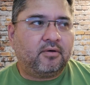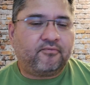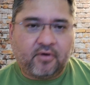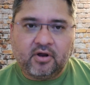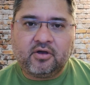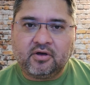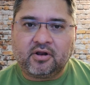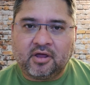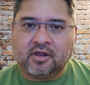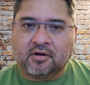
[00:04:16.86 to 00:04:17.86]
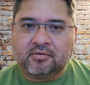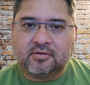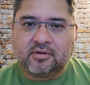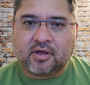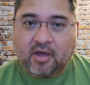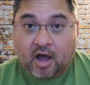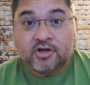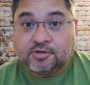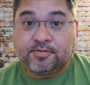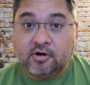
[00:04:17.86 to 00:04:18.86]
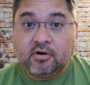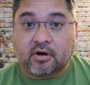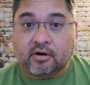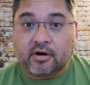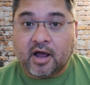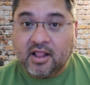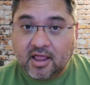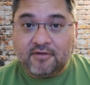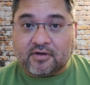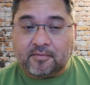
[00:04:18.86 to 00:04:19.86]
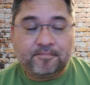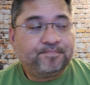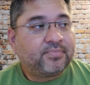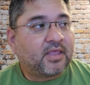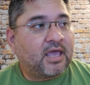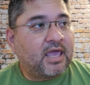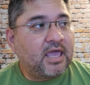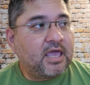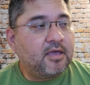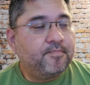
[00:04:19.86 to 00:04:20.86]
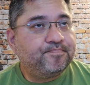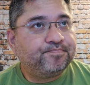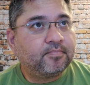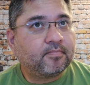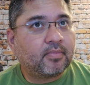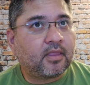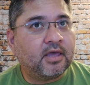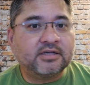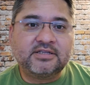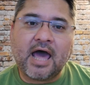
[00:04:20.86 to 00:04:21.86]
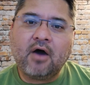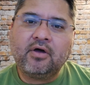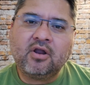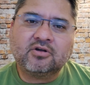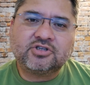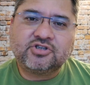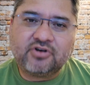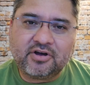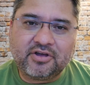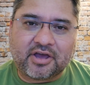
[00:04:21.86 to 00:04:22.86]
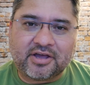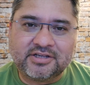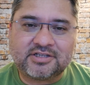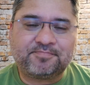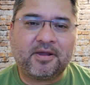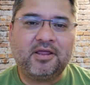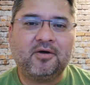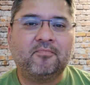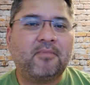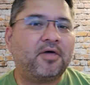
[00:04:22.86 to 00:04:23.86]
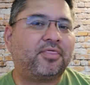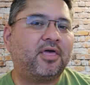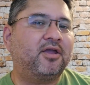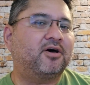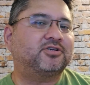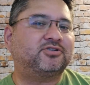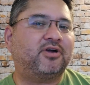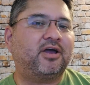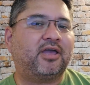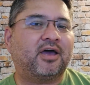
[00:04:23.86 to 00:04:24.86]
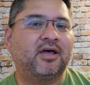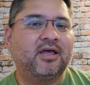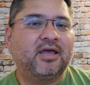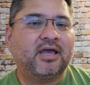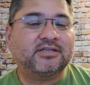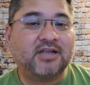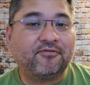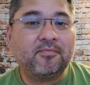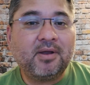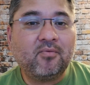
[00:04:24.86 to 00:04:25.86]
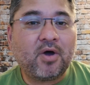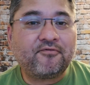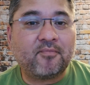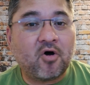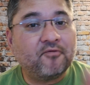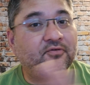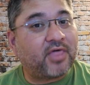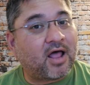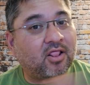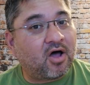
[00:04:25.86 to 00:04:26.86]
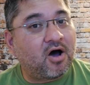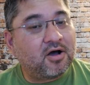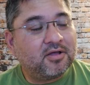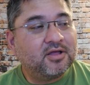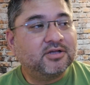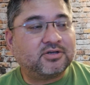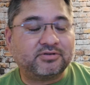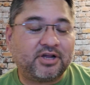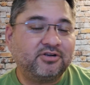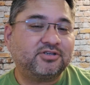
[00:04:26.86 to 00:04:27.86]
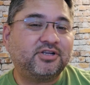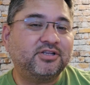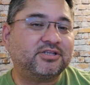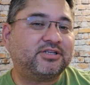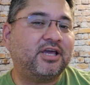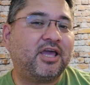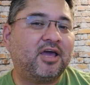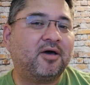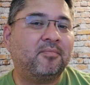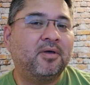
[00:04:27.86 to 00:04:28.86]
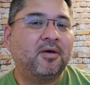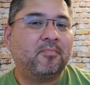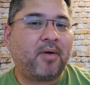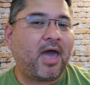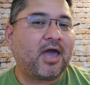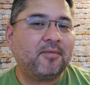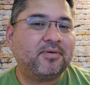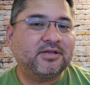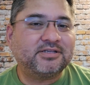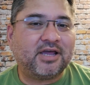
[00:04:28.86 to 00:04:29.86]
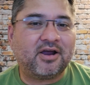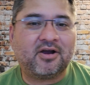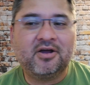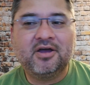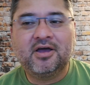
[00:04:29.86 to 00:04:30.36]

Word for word: Very good, you know, entrepreneur. I love it. He he's now in Australia. He's spending a month in Australia. He's never been away from home for that long, so it's interesting to see him pack up his gear,